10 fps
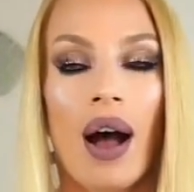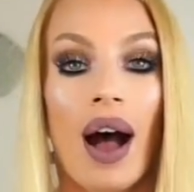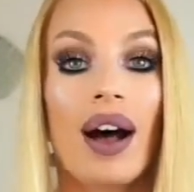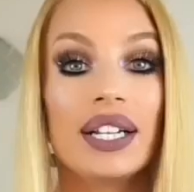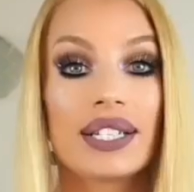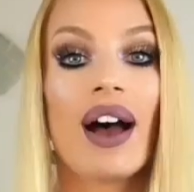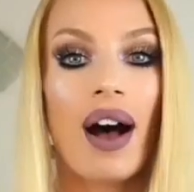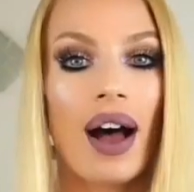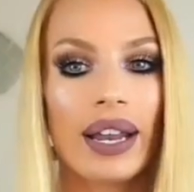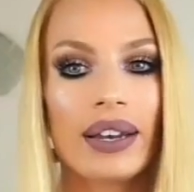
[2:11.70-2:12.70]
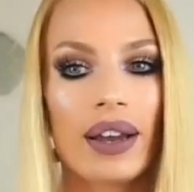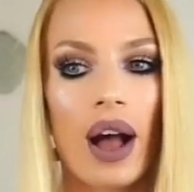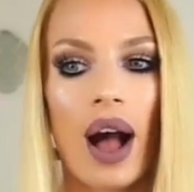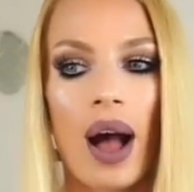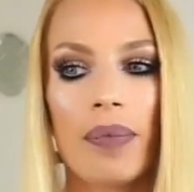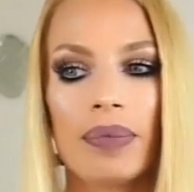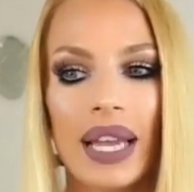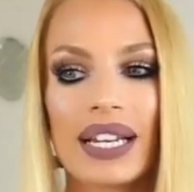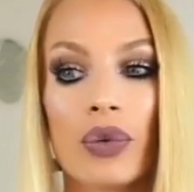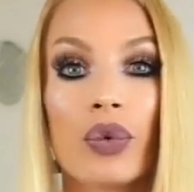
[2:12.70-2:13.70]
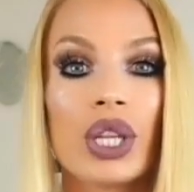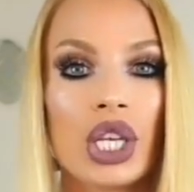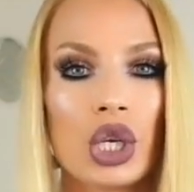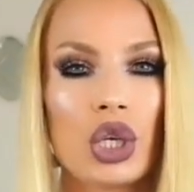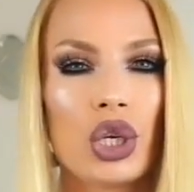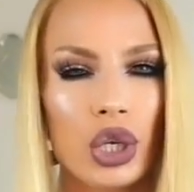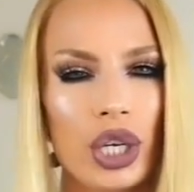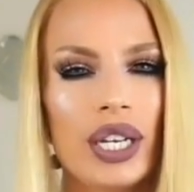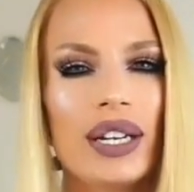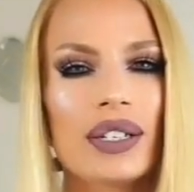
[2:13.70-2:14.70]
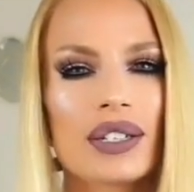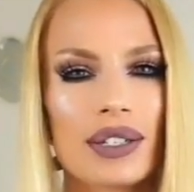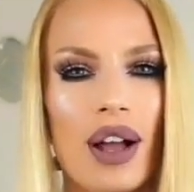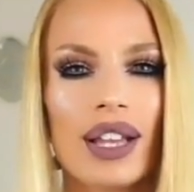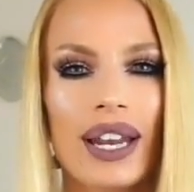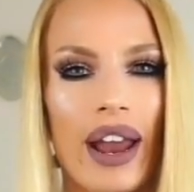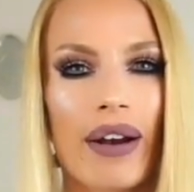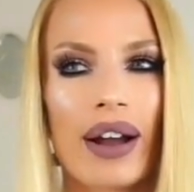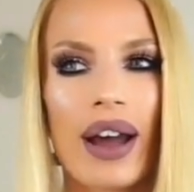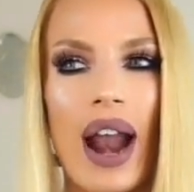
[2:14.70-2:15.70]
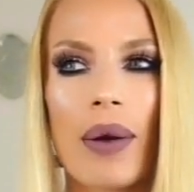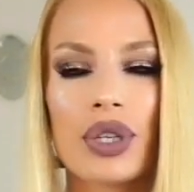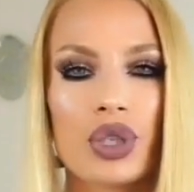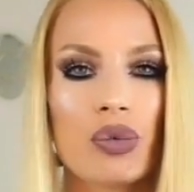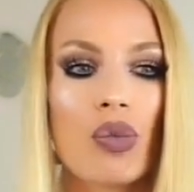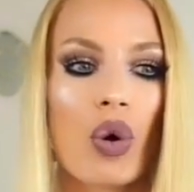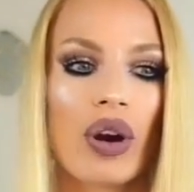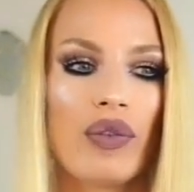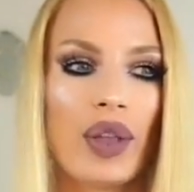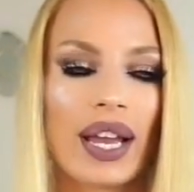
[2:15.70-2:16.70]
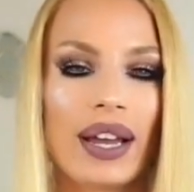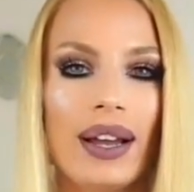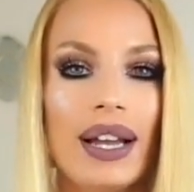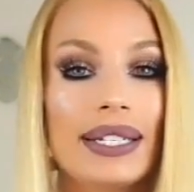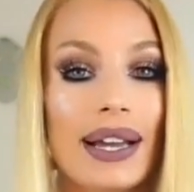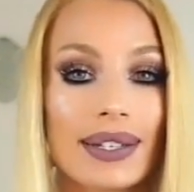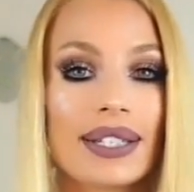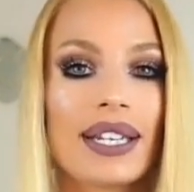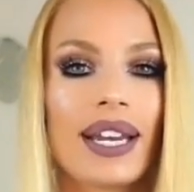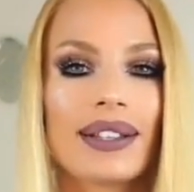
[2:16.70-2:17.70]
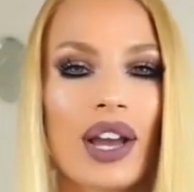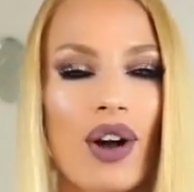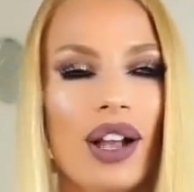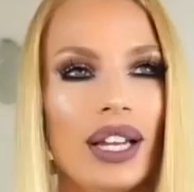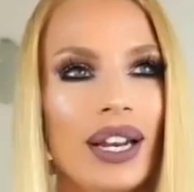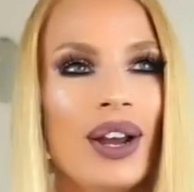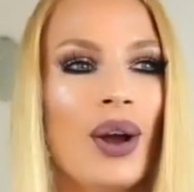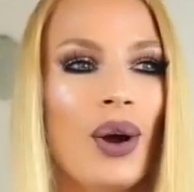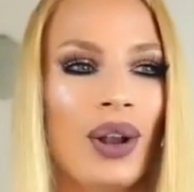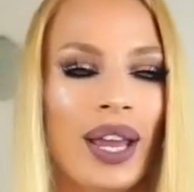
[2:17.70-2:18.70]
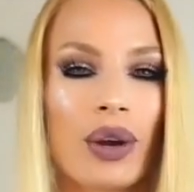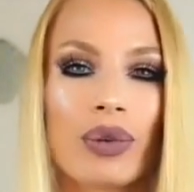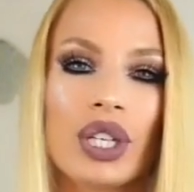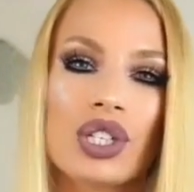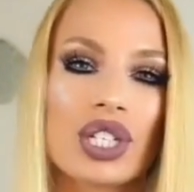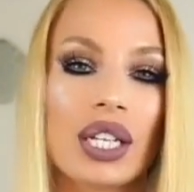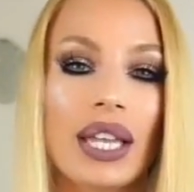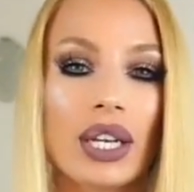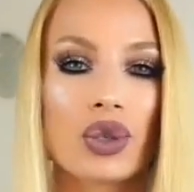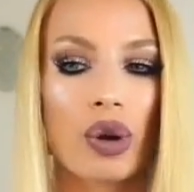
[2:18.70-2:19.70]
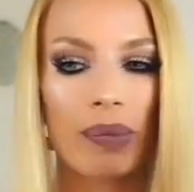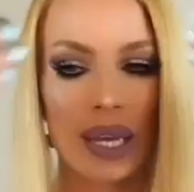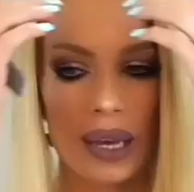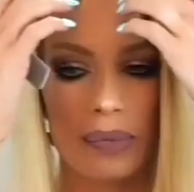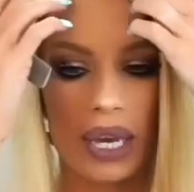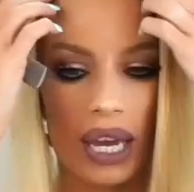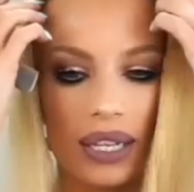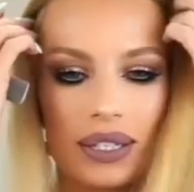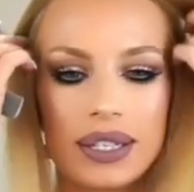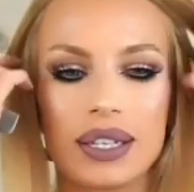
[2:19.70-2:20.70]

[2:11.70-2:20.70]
a ton, like a really good solid haircut. I would do more of like a dusting, they call it, or like a really just a light trimming, because